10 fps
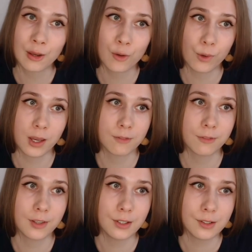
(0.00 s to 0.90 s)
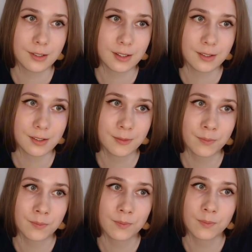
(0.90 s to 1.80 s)
We have indices
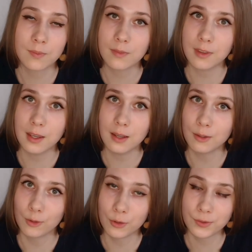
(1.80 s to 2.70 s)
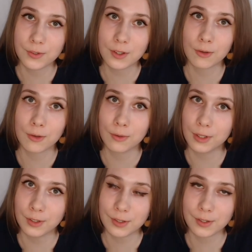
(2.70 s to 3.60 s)
the non-zero
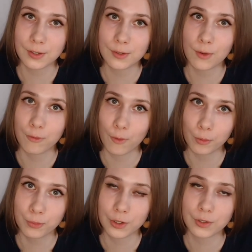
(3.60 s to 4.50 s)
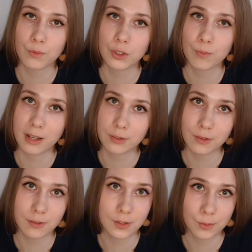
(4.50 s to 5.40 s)
indices of objects which matter
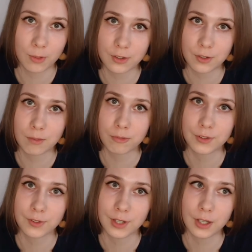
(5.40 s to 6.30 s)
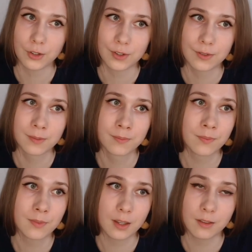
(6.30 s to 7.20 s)
in the sparse representation
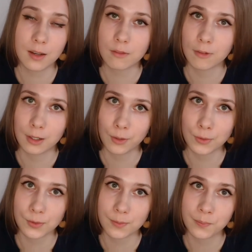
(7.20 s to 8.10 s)
and their values.